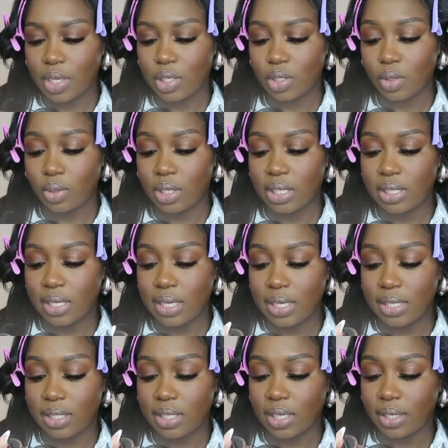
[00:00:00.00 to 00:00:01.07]
So this
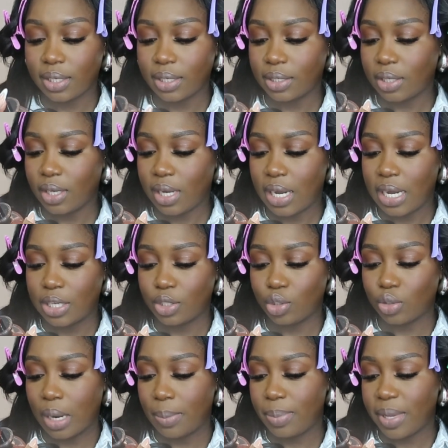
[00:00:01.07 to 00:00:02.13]
is the
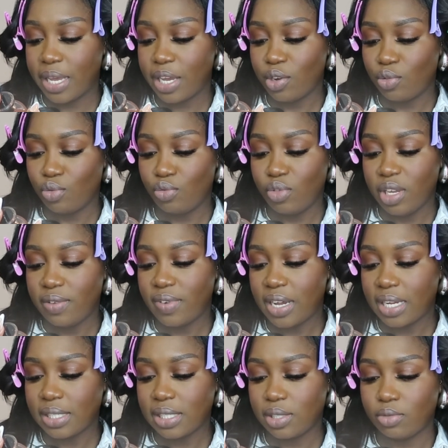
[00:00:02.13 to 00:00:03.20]

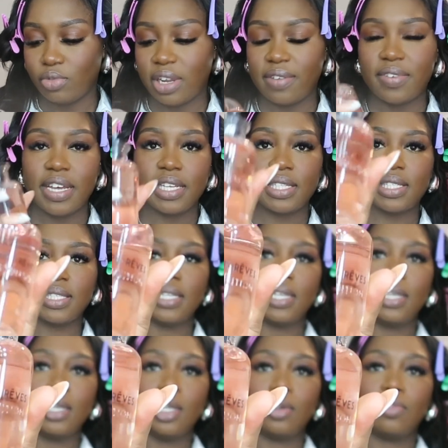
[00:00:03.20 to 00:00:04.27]
Attrape-Rêves
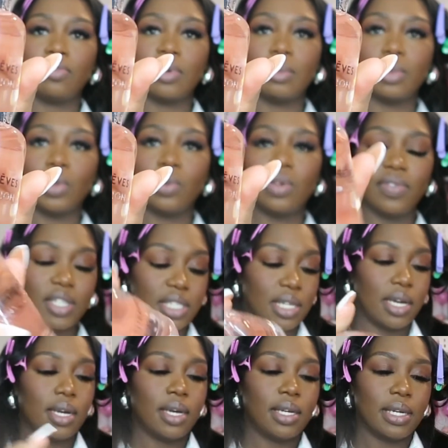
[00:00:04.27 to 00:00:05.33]
from Louis
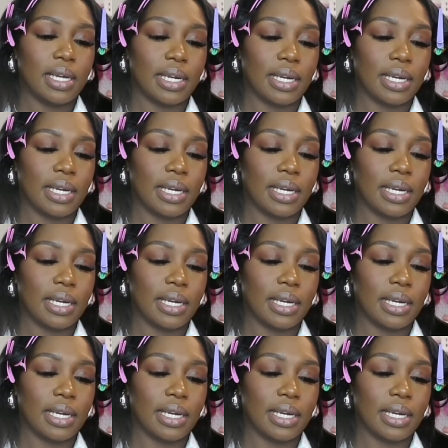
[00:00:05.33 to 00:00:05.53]
Vuitton.